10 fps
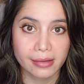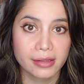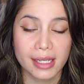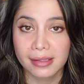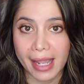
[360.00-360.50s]

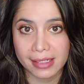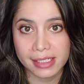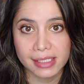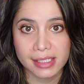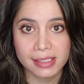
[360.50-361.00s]
the
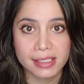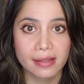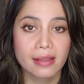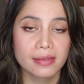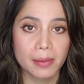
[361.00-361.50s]
Atlanteans and
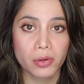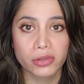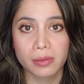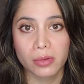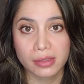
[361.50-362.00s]
said that they
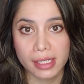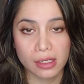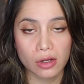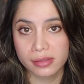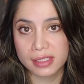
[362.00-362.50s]
put them like on